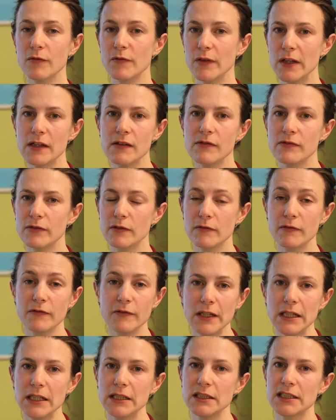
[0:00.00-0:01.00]
fever and
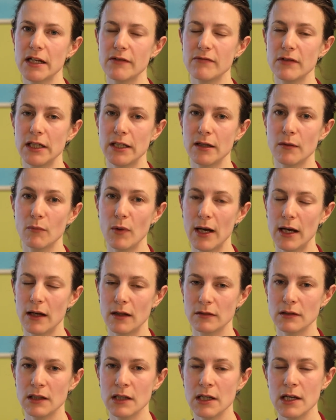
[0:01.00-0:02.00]
feeling generally
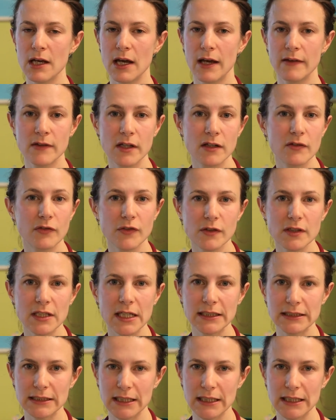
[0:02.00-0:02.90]
unwell, and then a few days